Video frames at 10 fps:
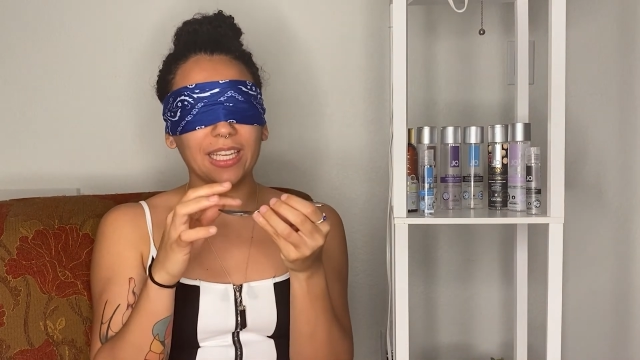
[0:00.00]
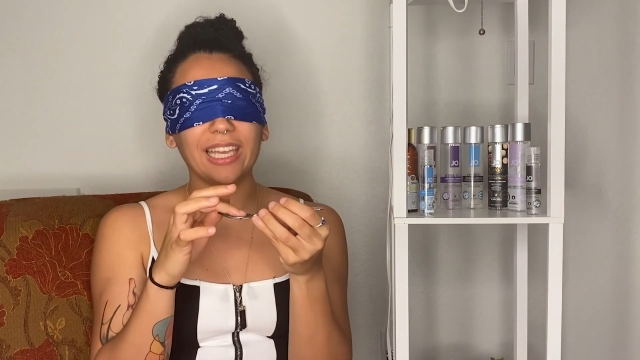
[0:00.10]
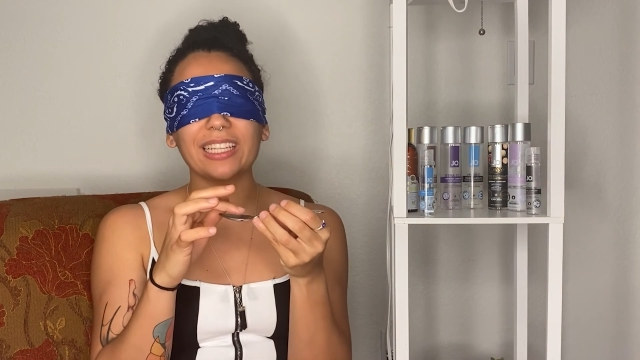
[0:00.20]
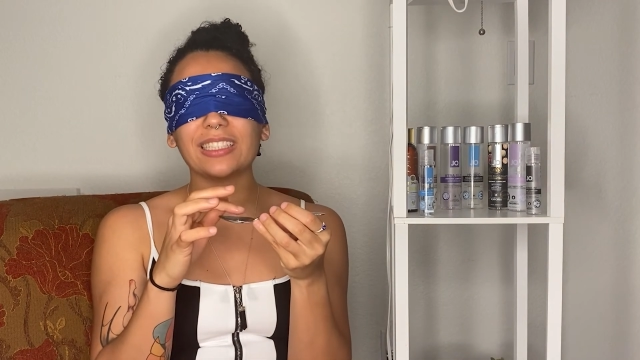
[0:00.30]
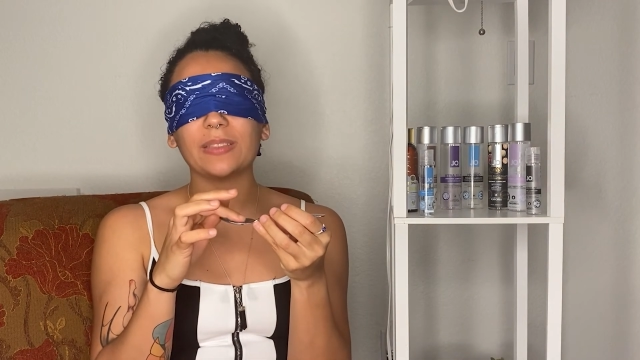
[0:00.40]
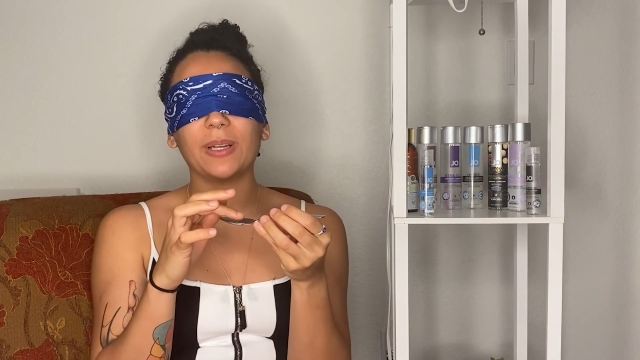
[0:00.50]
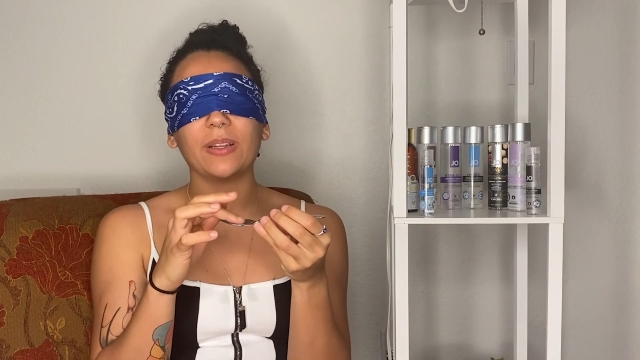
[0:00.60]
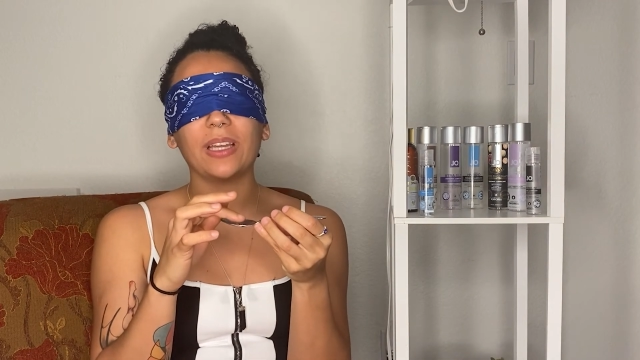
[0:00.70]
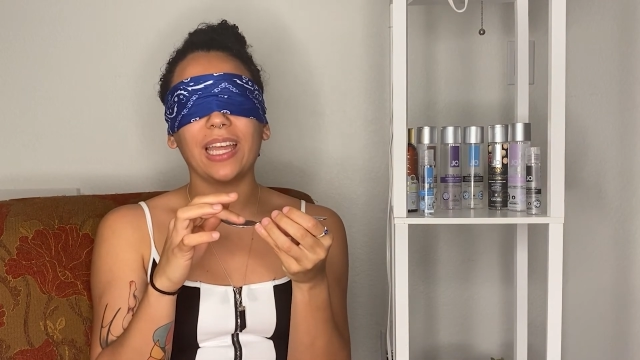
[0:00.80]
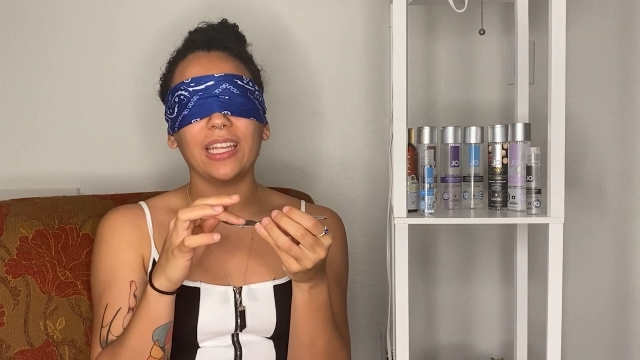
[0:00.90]
can't
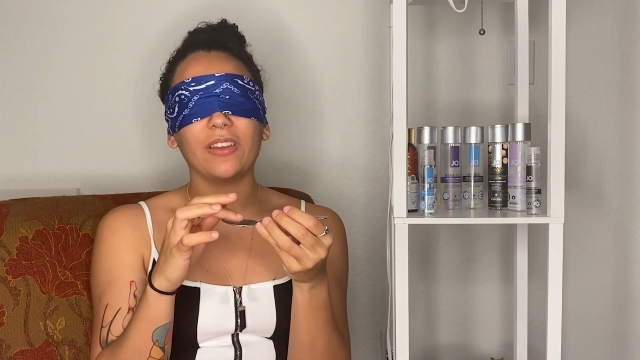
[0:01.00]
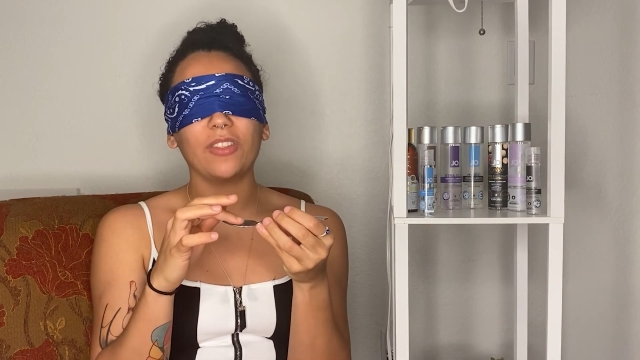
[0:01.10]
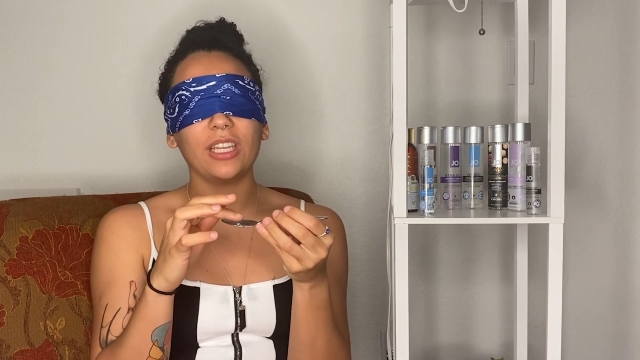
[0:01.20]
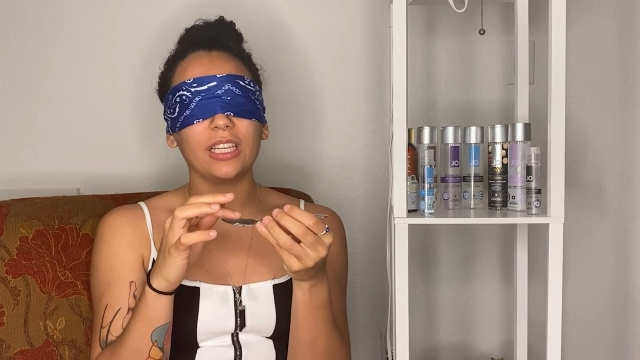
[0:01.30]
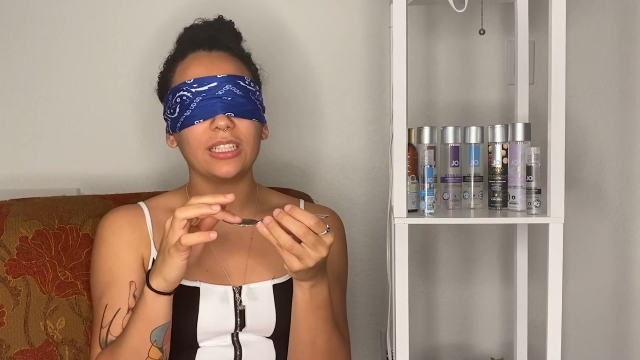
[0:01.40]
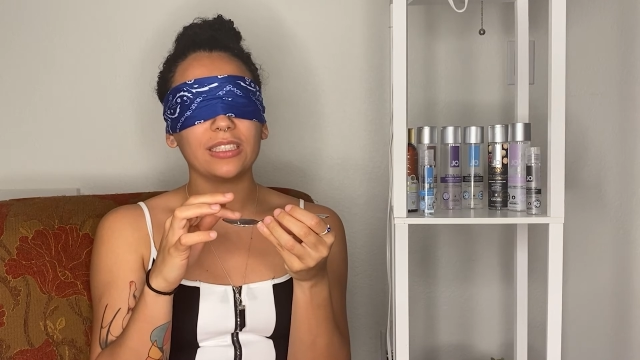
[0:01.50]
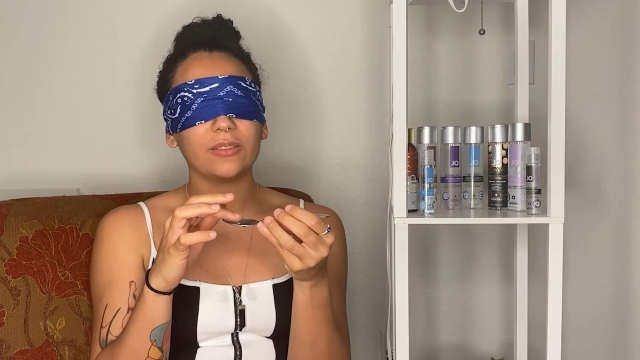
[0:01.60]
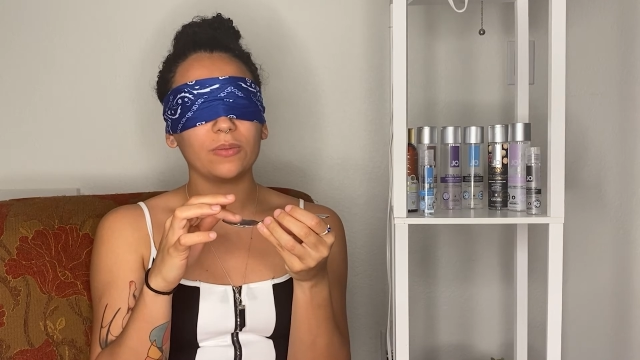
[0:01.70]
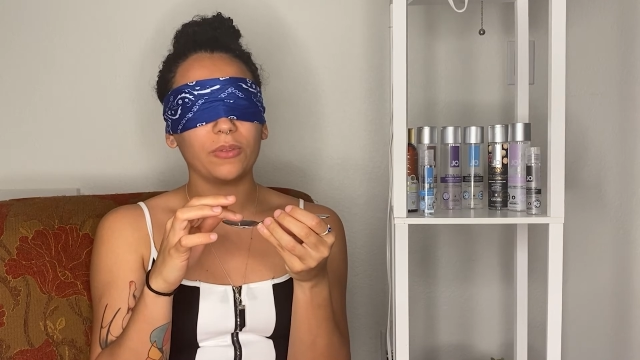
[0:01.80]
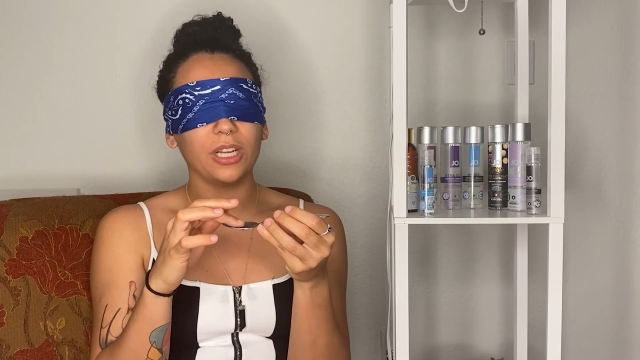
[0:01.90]
smell any of these,
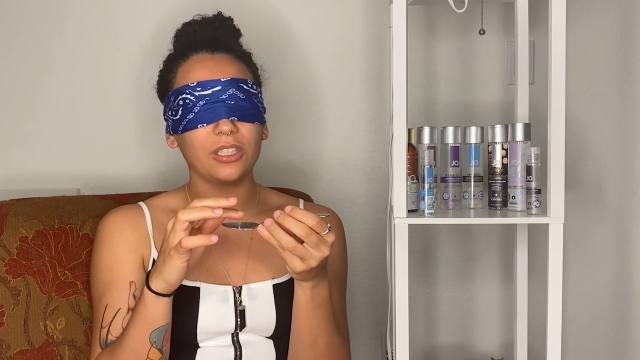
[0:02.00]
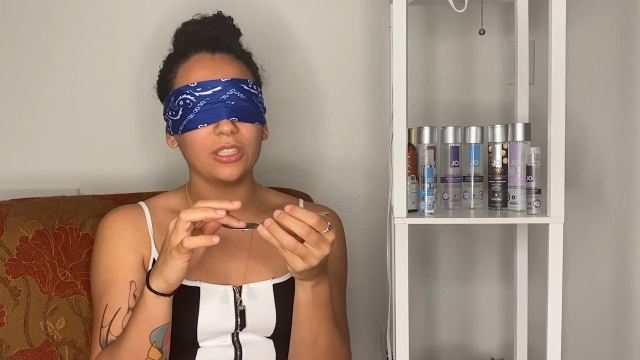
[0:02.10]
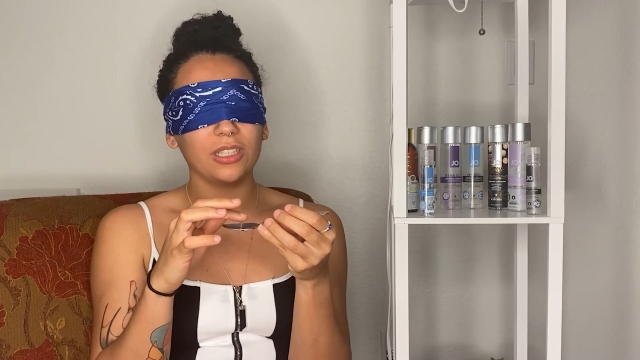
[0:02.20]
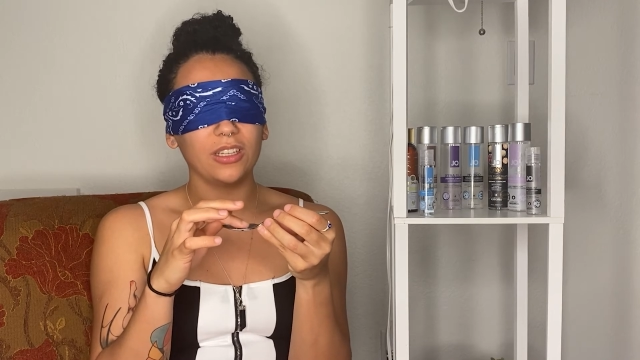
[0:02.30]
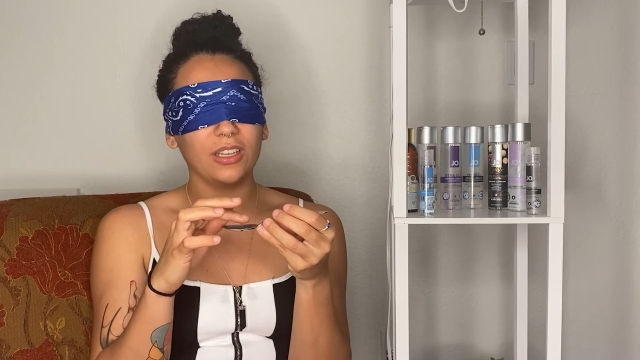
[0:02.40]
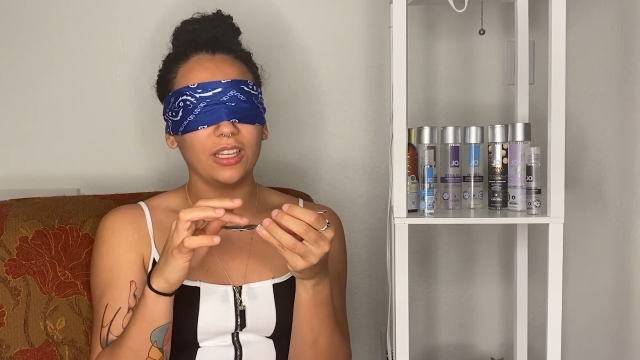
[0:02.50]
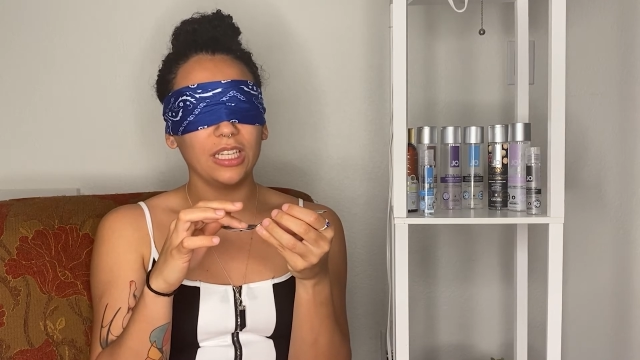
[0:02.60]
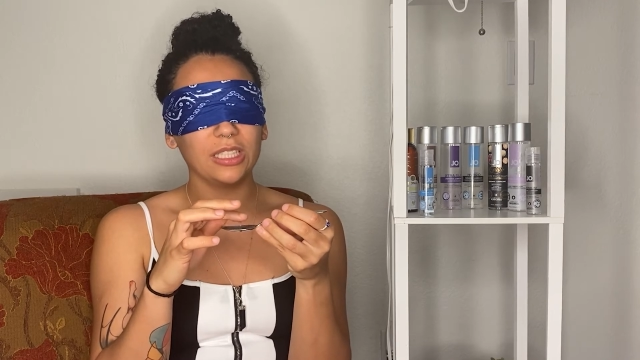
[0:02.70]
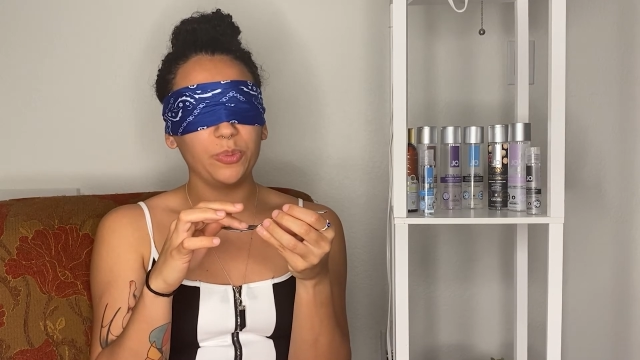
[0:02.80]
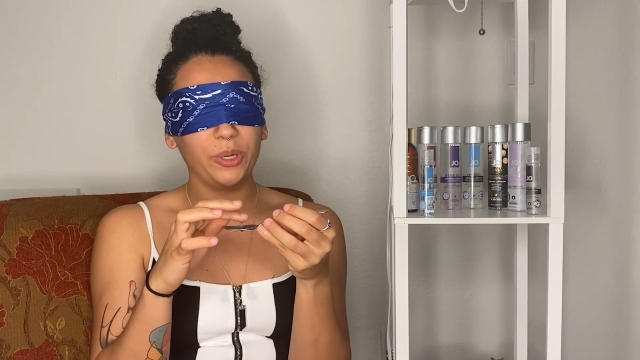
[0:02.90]
which
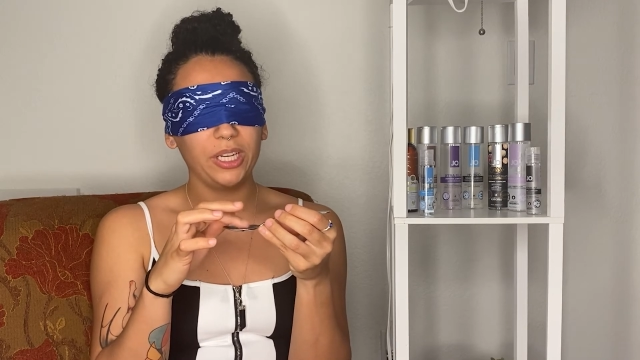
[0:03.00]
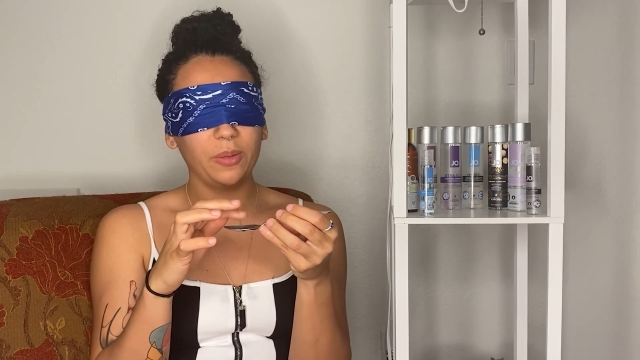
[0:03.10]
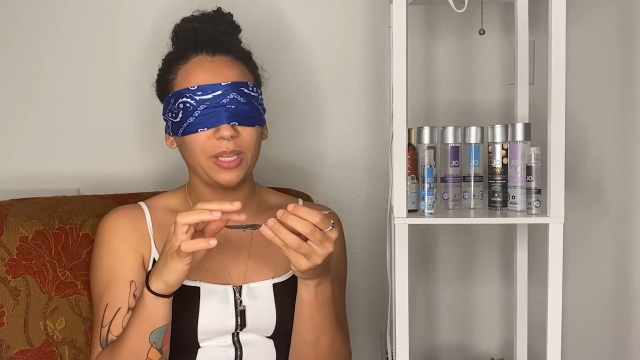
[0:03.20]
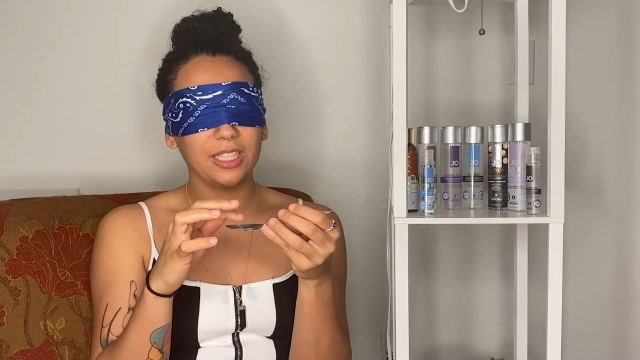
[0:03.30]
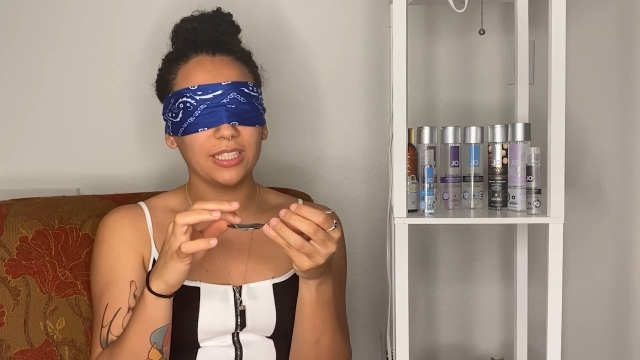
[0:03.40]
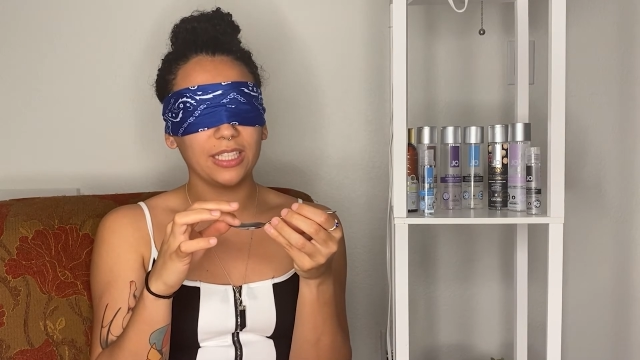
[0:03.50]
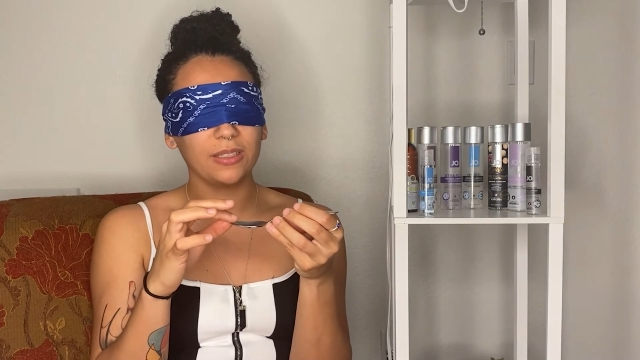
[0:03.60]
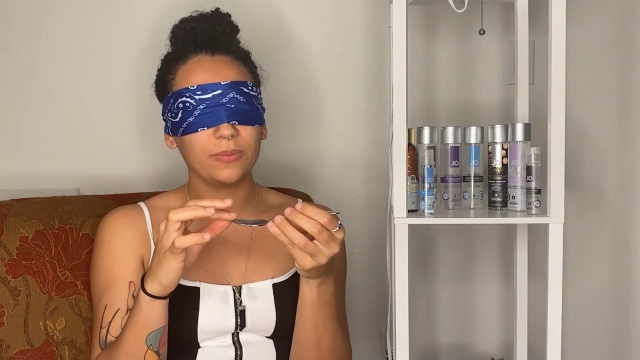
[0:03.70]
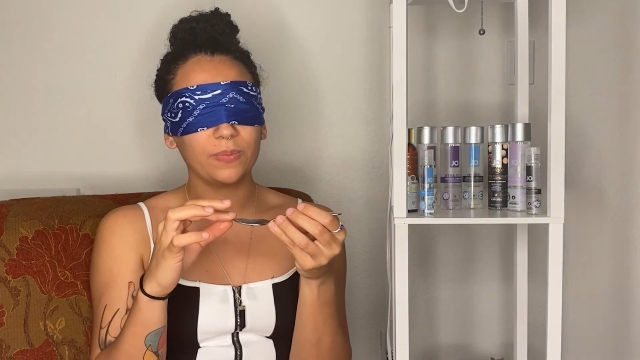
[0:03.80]
is pretty amazing,